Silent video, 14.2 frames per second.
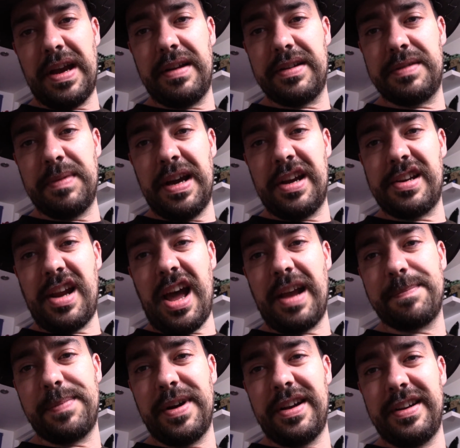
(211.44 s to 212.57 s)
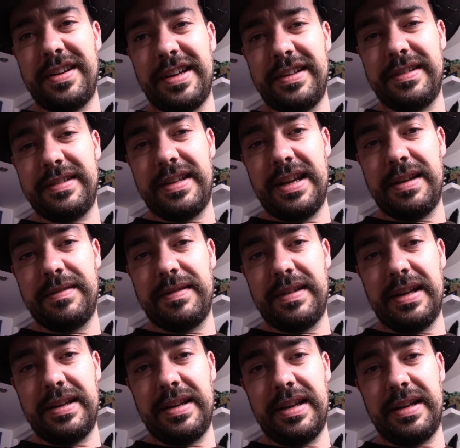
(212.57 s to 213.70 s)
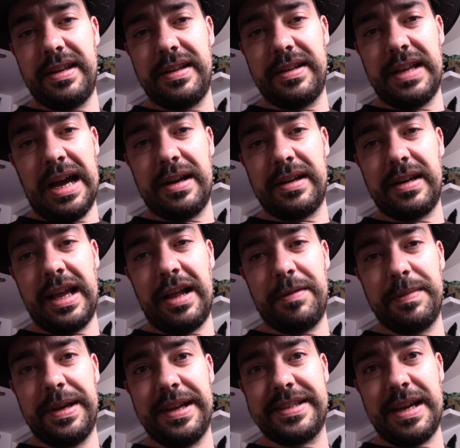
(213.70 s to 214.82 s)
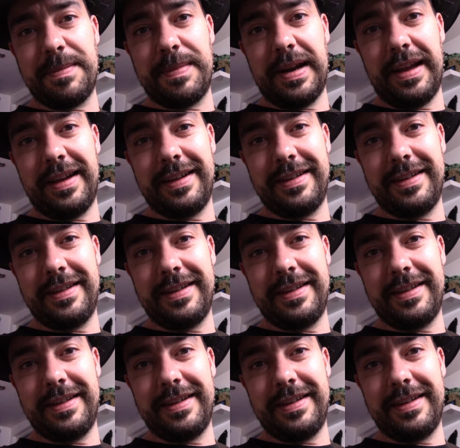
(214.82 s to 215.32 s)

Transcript: smash like button and then that'll help me assemble it.